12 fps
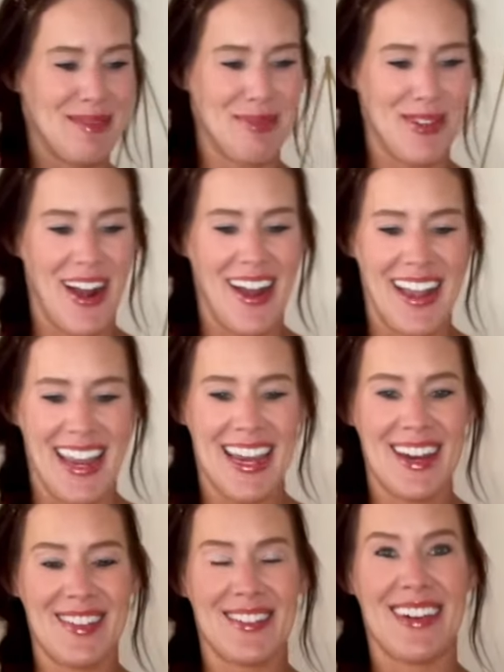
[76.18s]
bra
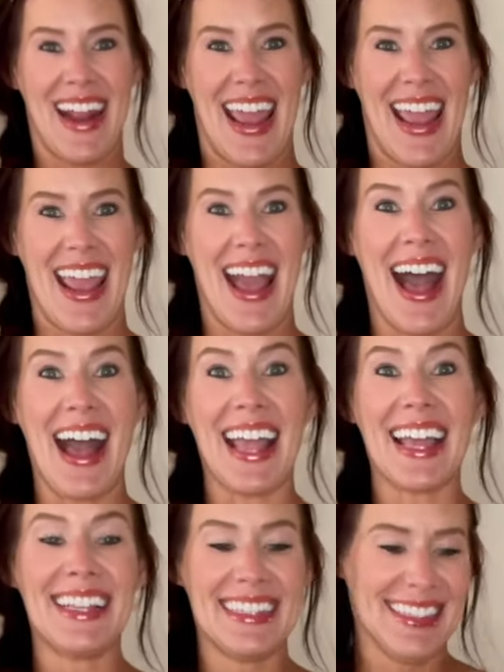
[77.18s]
in gray.
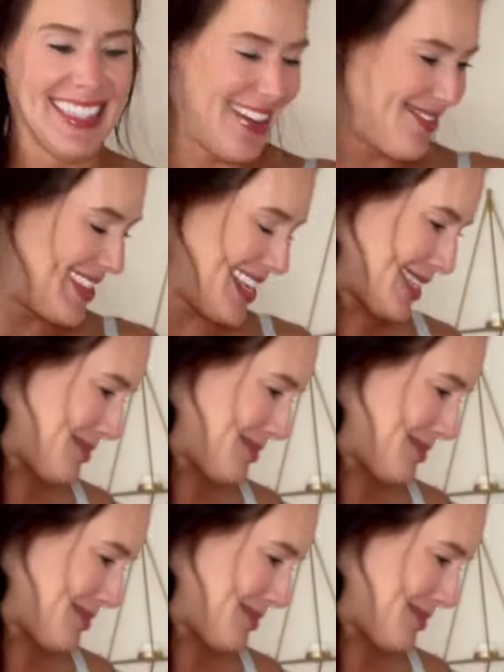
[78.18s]
I love these